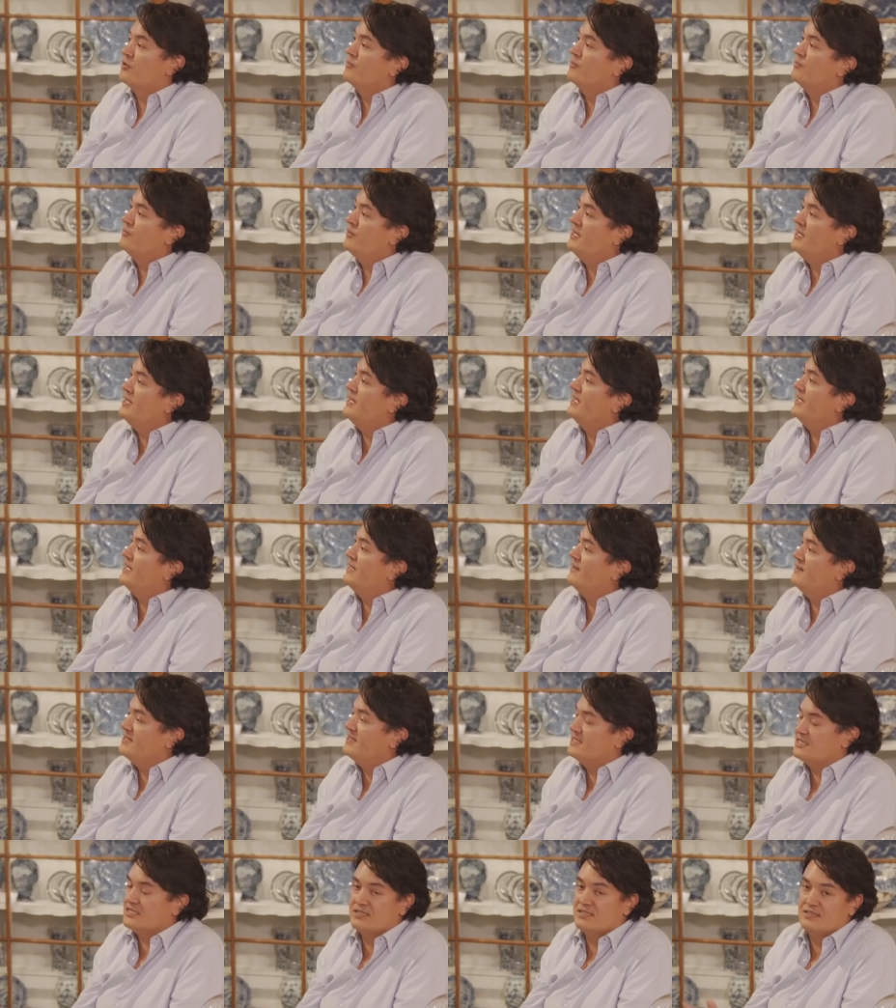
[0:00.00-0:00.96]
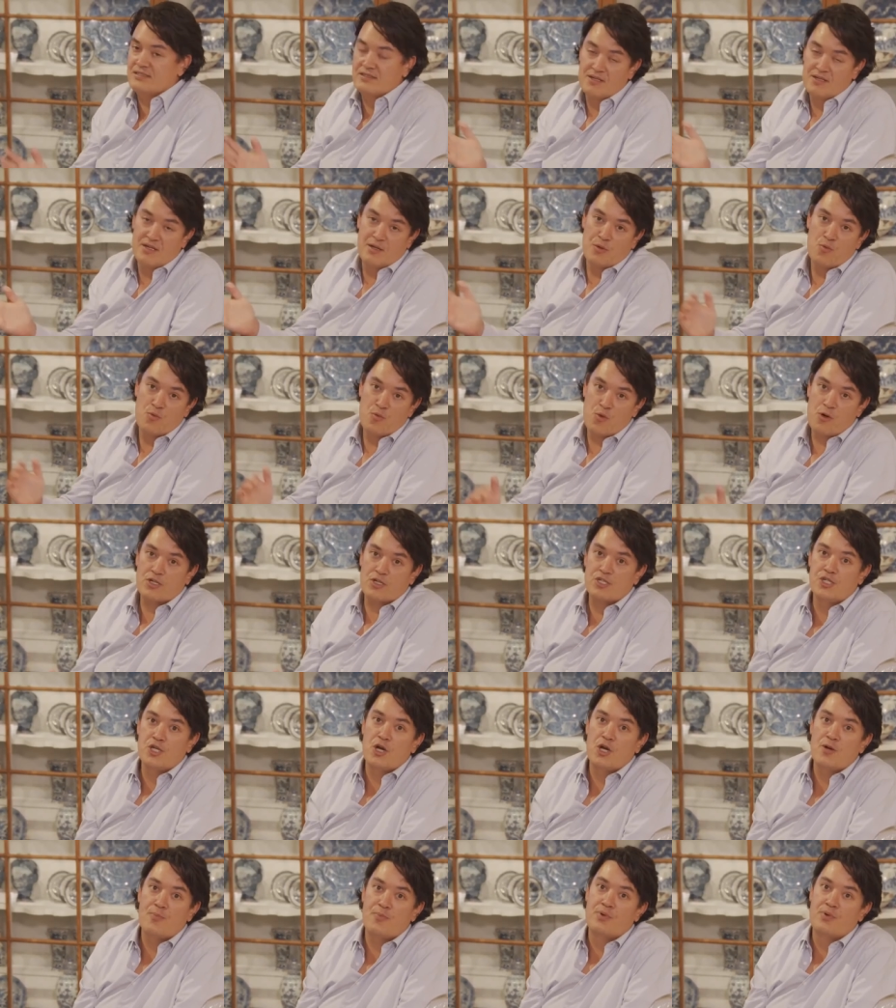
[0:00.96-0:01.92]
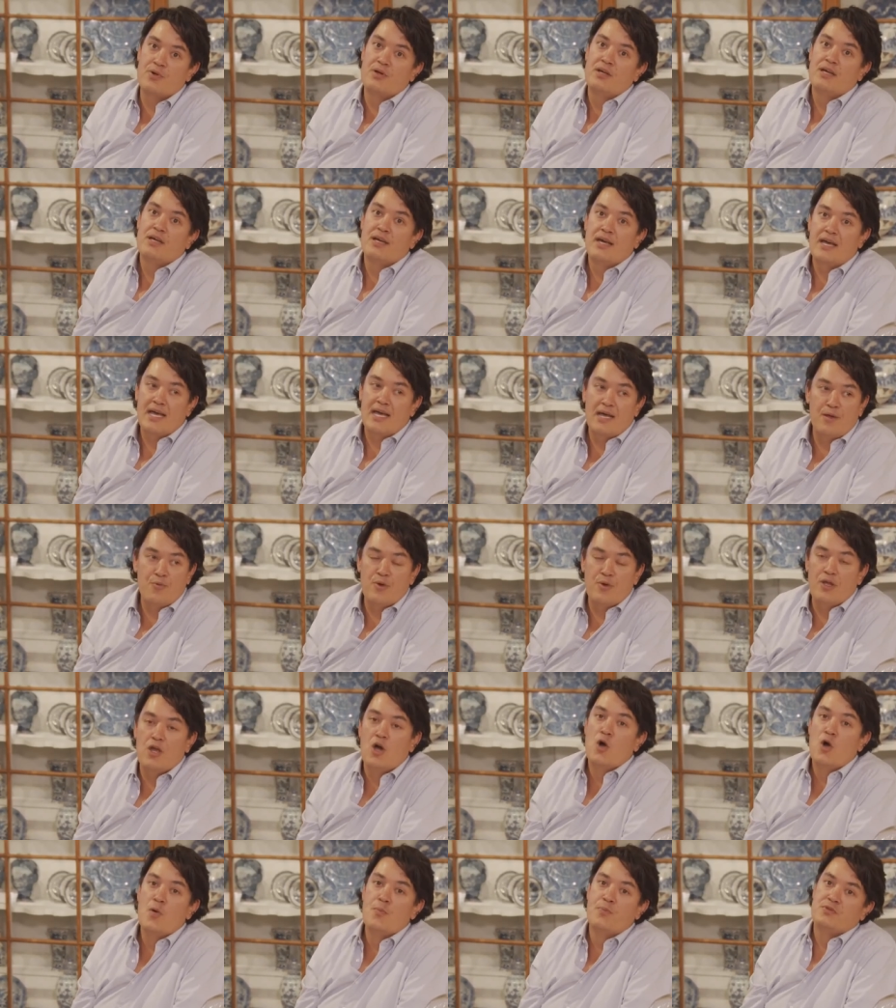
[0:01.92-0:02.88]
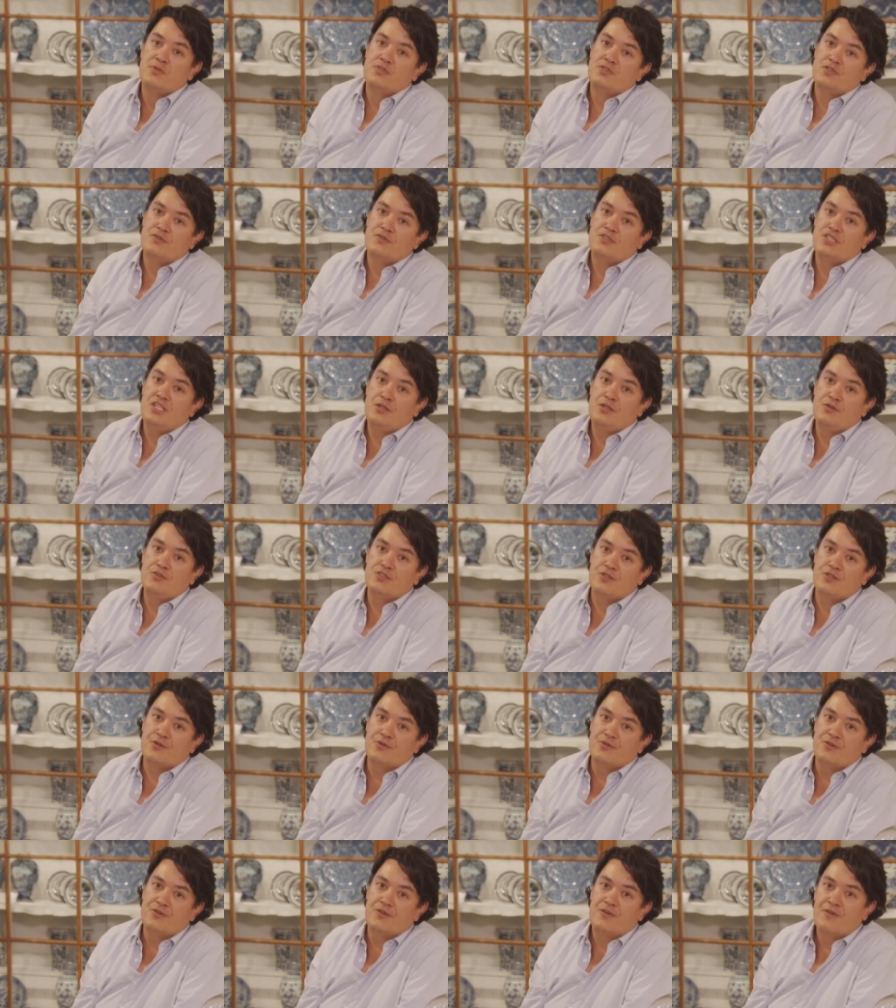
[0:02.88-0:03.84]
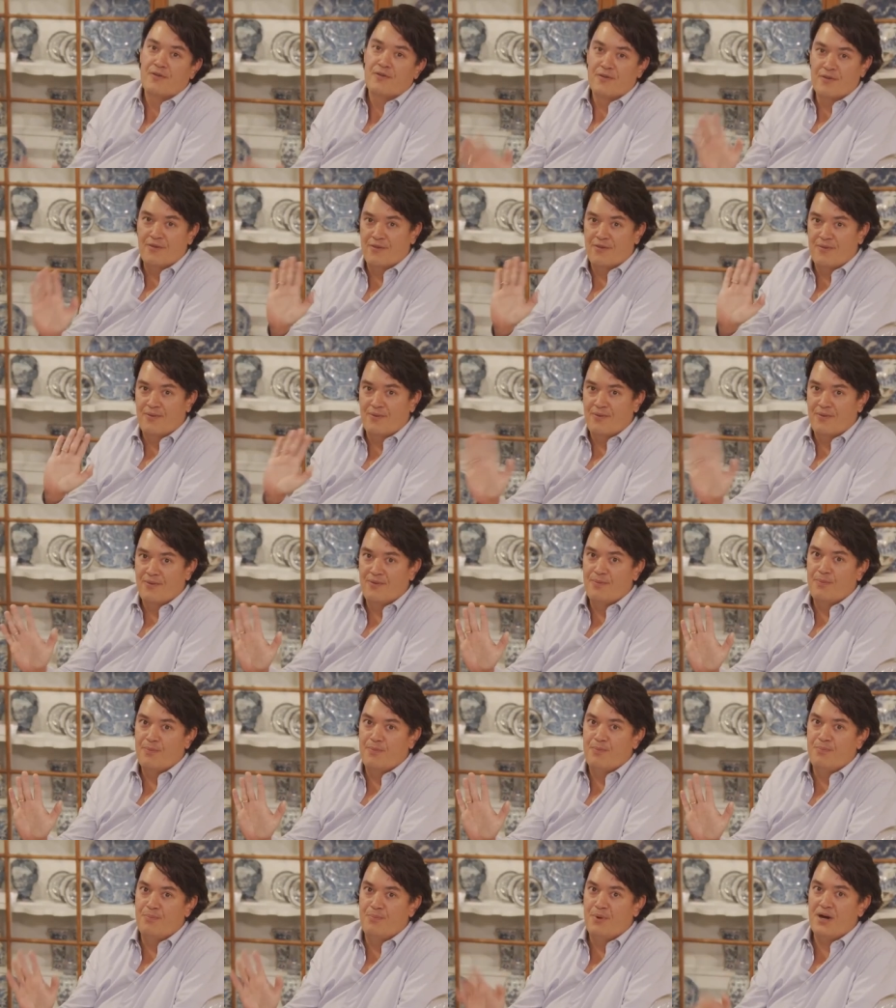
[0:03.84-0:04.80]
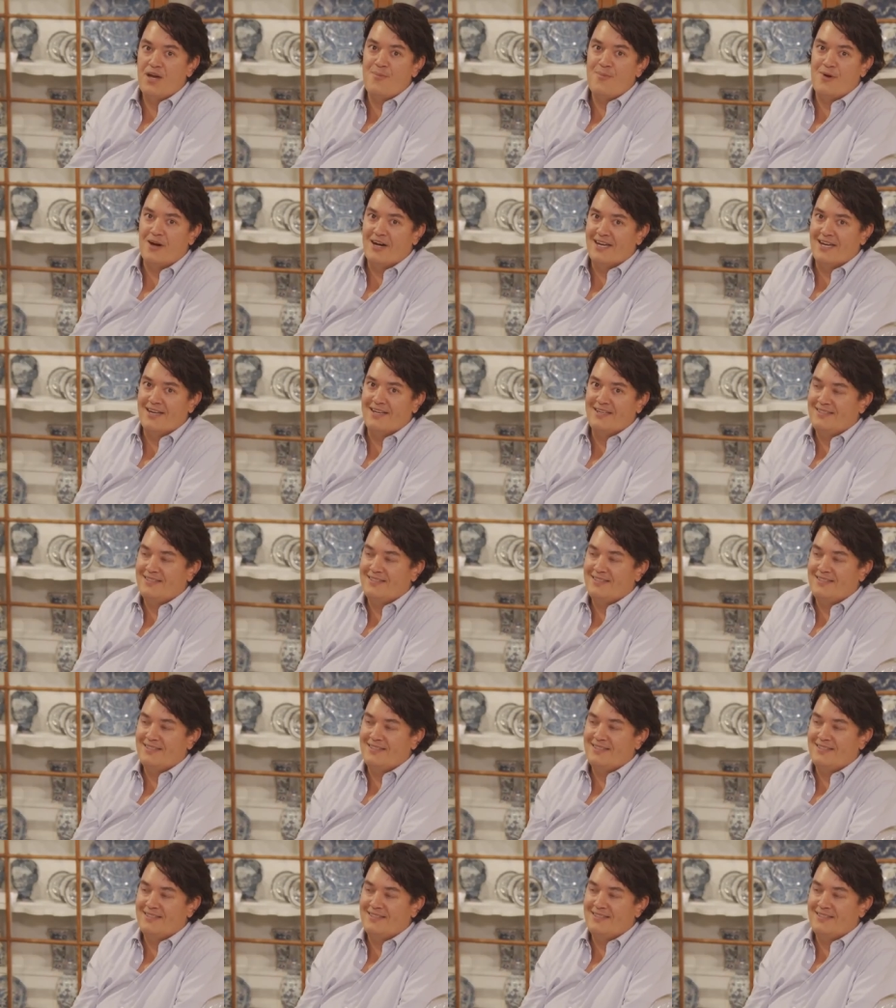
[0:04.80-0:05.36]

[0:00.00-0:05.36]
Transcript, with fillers: being in this workshop, and we hope to see you soon. Bye bye.